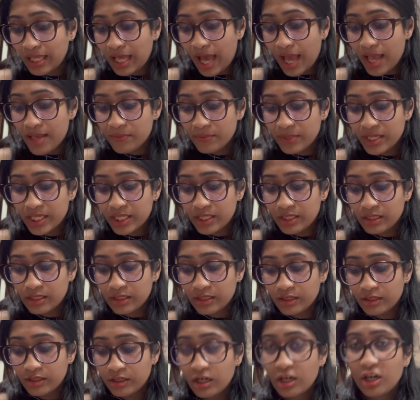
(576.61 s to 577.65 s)
I mean,
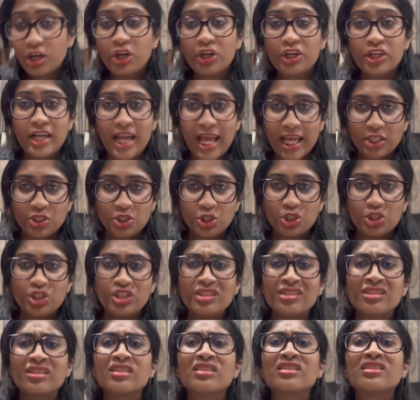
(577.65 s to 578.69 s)
her
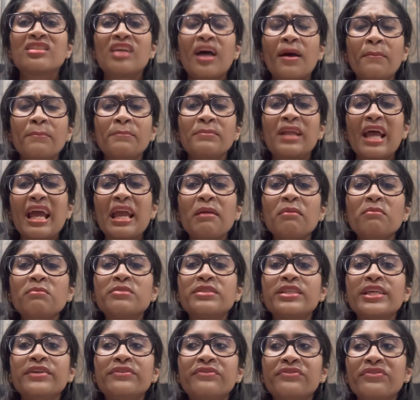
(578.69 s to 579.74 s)
lectures,
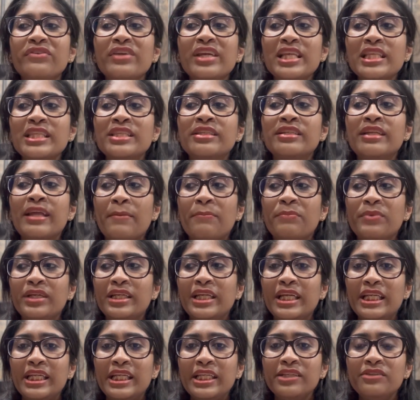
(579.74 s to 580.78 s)
sometimes it feels
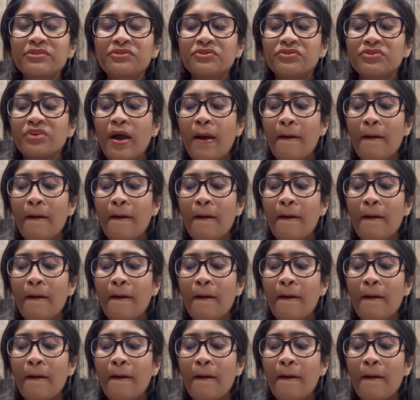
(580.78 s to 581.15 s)
repetitive,